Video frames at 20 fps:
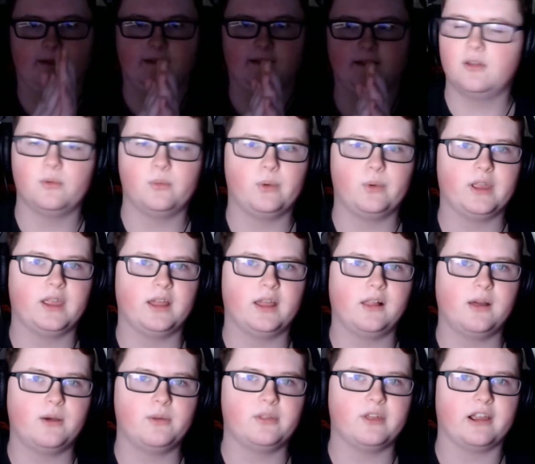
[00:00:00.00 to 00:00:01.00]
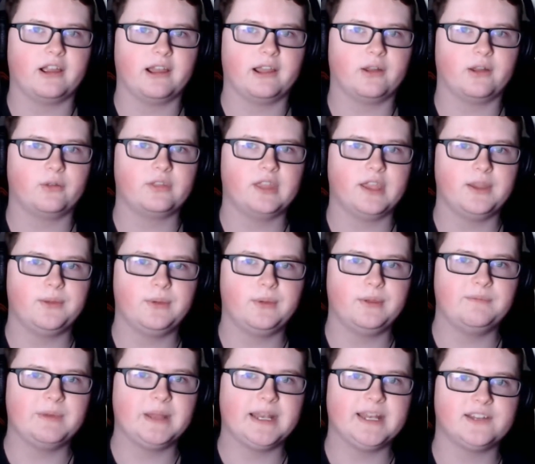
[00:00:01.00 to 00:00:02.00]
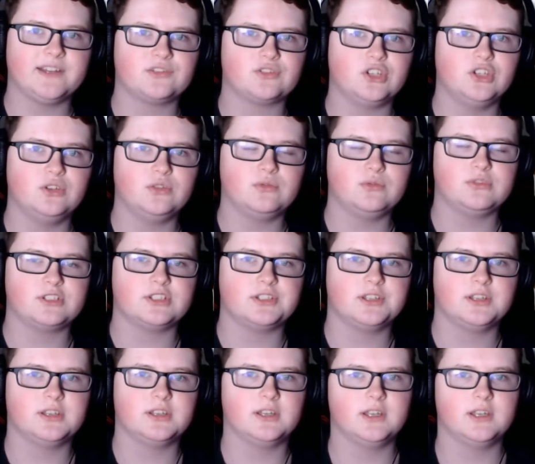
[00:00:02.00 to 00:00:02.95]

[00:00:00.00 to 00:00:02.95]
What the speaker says: Why hello there, I don't think we've been introduced.